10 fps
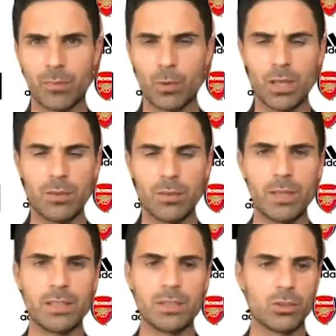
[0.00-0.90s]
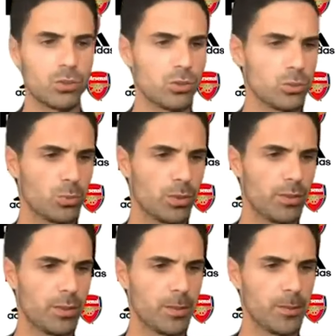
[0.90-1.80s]
We have many discussions
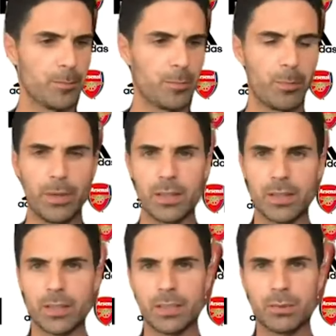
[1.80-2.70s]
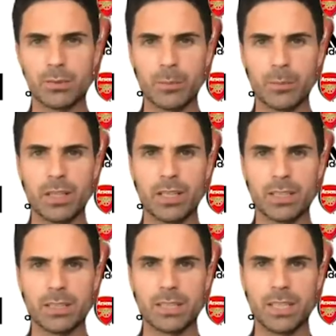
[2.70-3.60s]
with Pierre, his family and
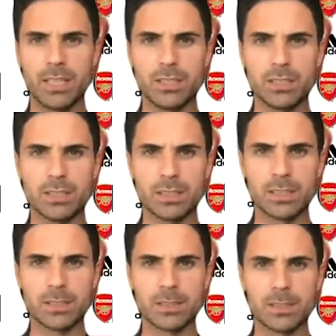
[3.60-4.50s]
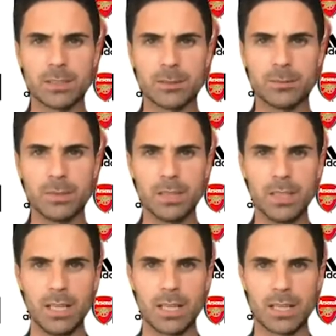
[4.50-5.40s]
his agent, and
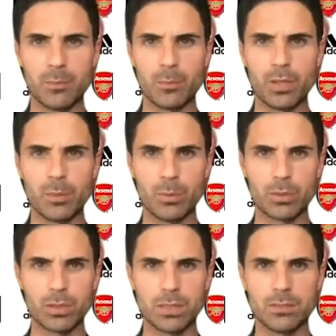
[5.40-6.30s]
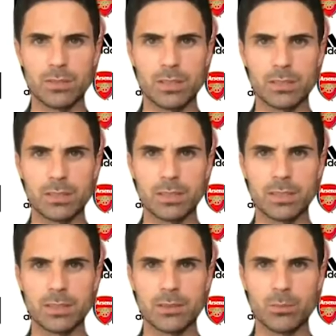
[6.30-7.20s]
I'm pretty positive
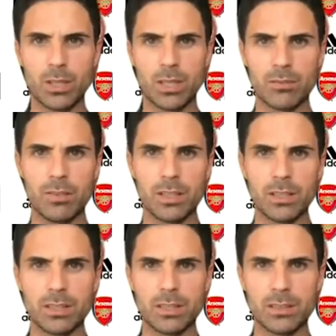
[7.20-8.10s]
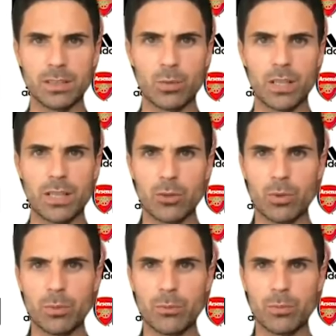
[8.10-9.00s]
that we can find the right
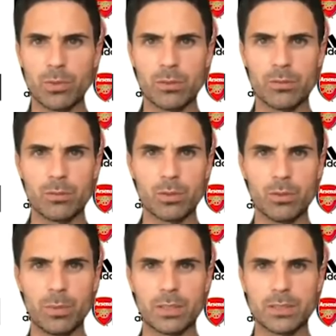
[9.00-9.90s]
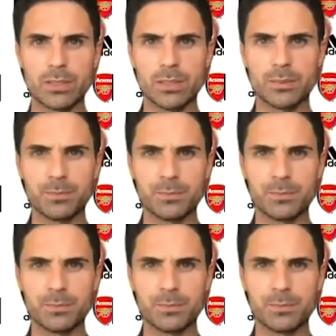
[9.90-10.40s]
agreement for all parties.